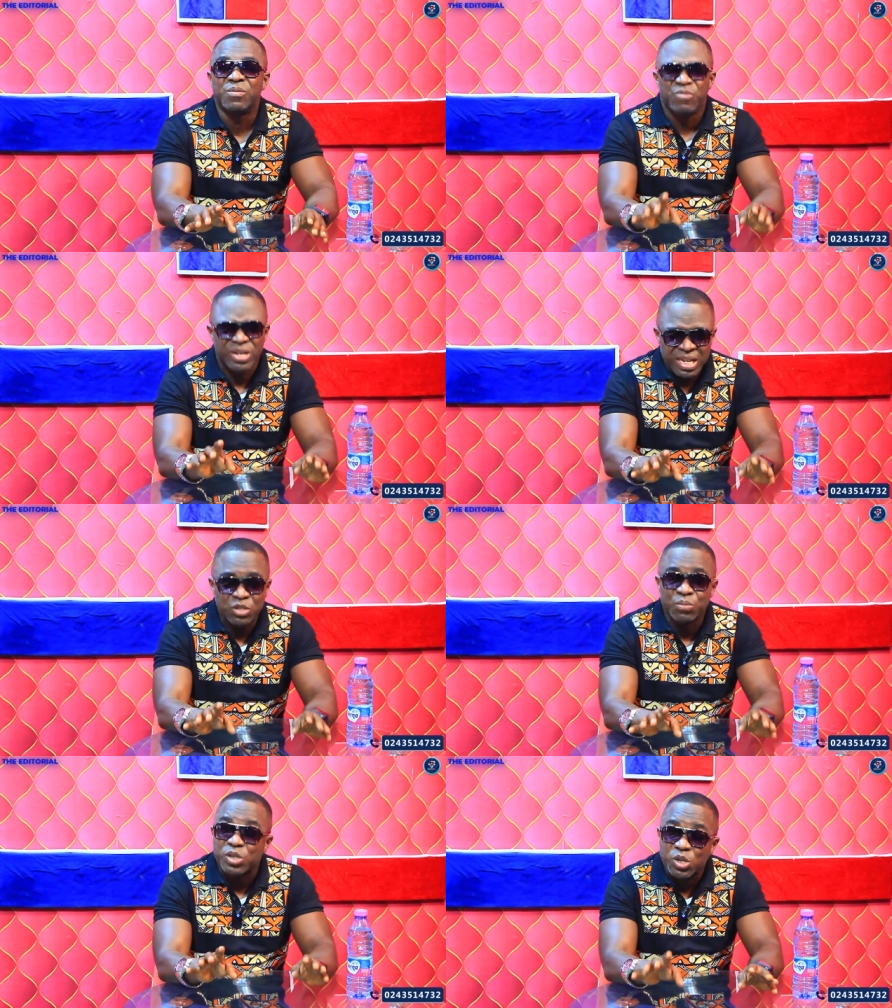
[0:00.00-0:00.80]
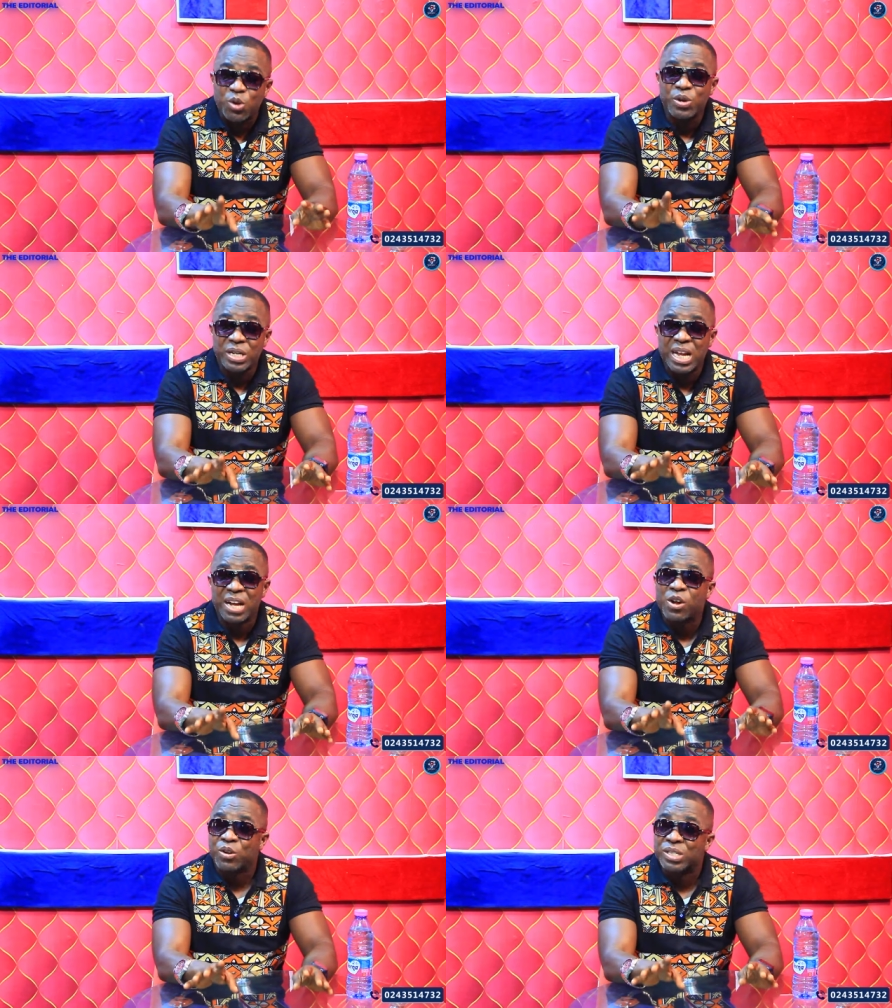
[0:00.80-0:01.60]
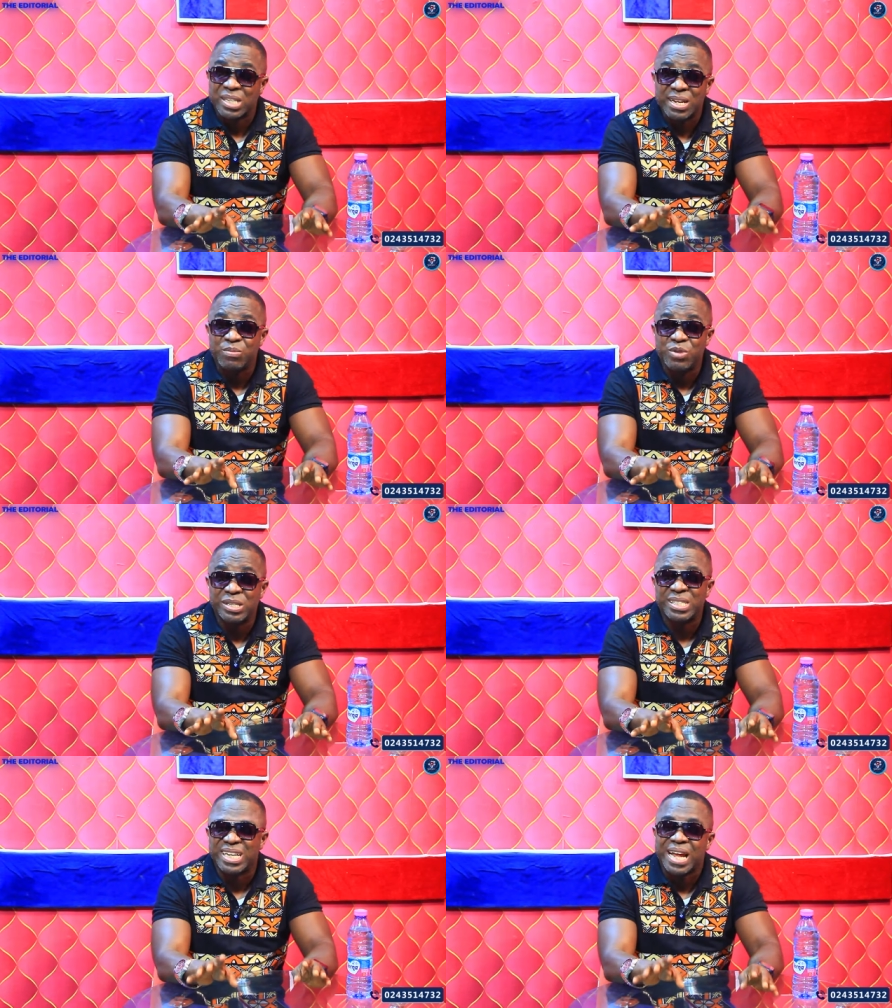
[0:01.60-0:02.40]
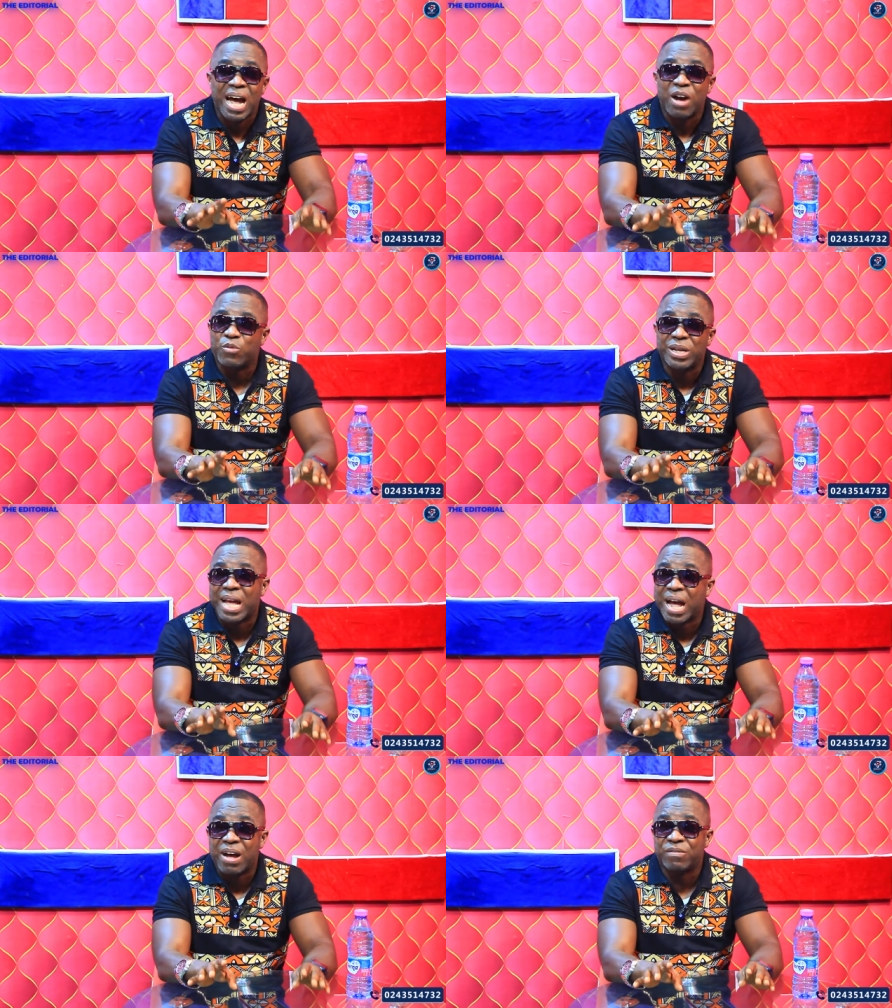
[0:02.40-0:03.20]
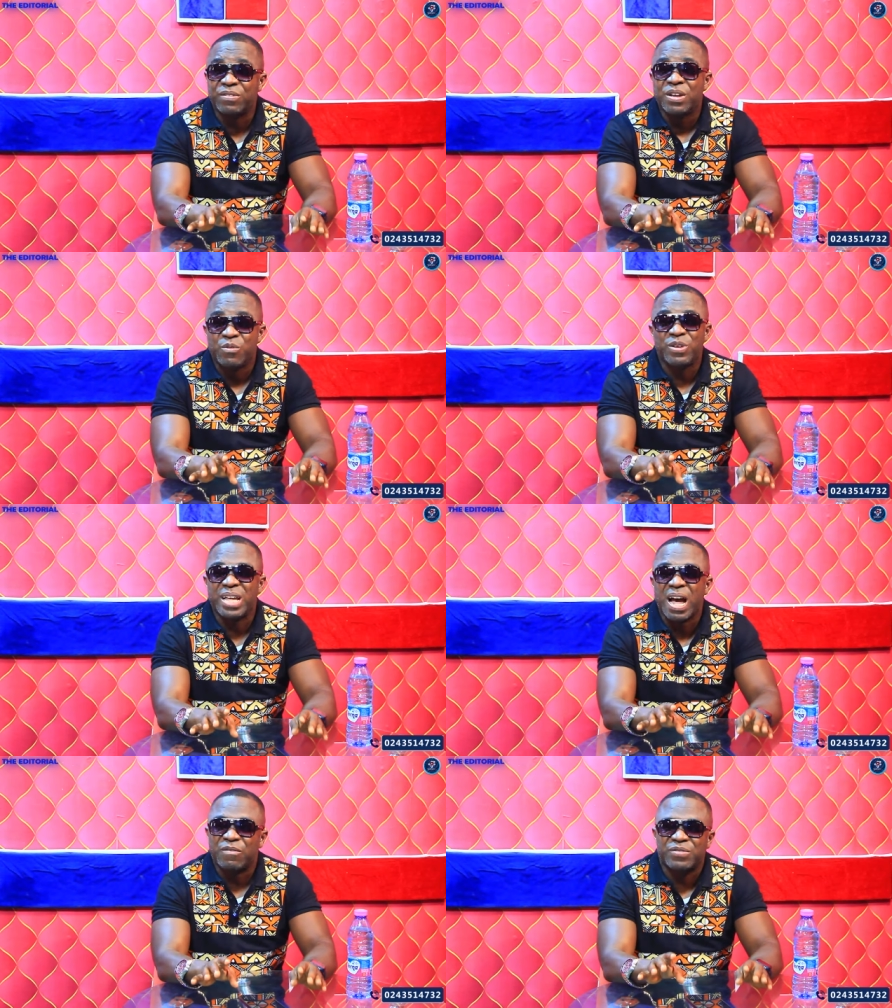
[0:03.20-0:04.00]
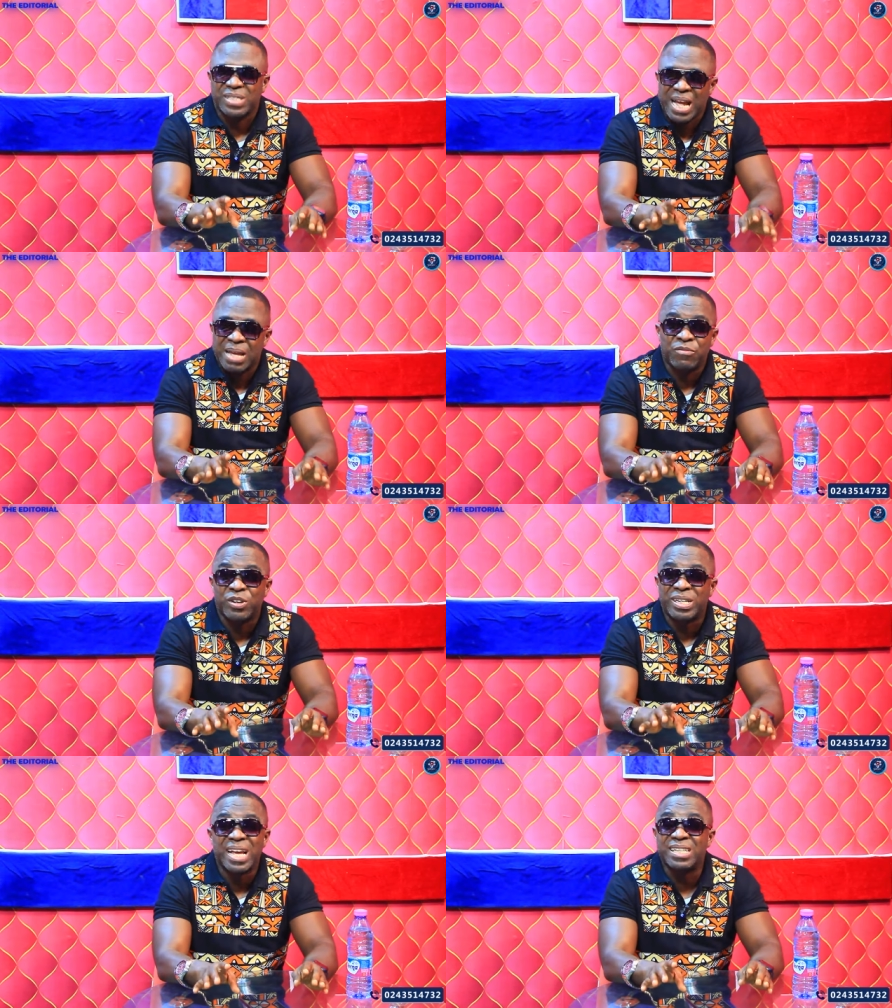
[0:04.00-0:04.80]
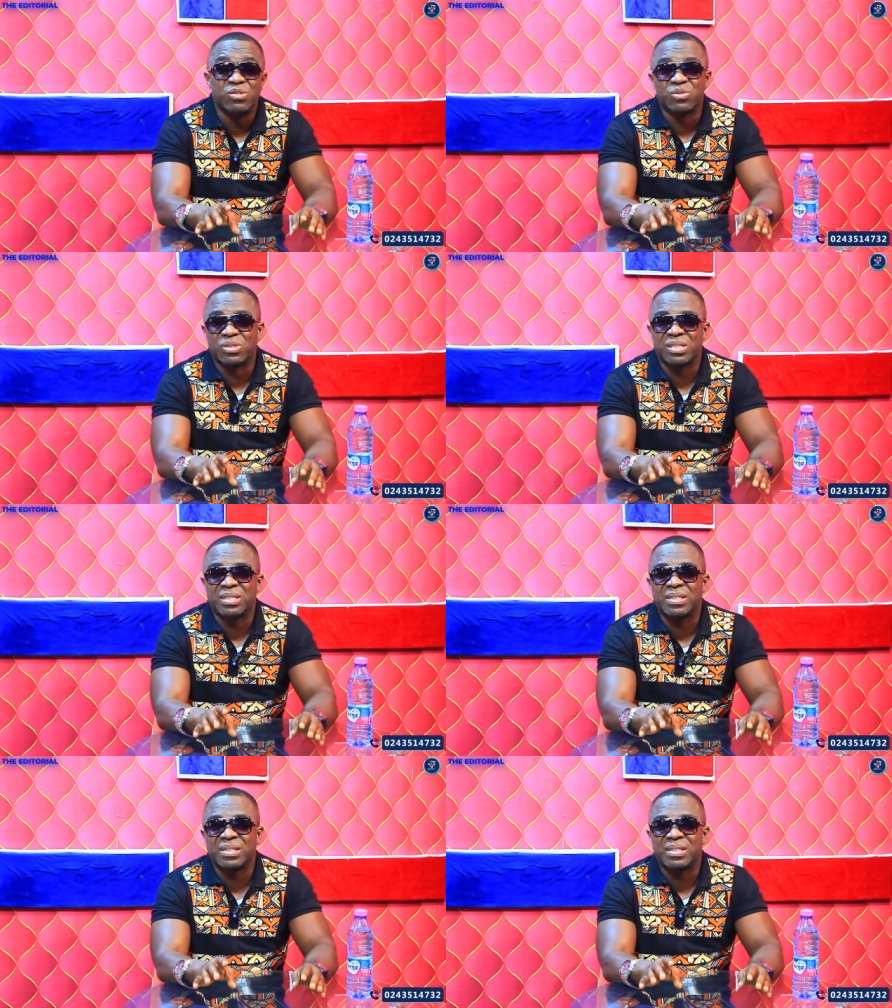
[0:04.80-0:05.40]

We need to be slowing down on celebrities and how we have time for their issues.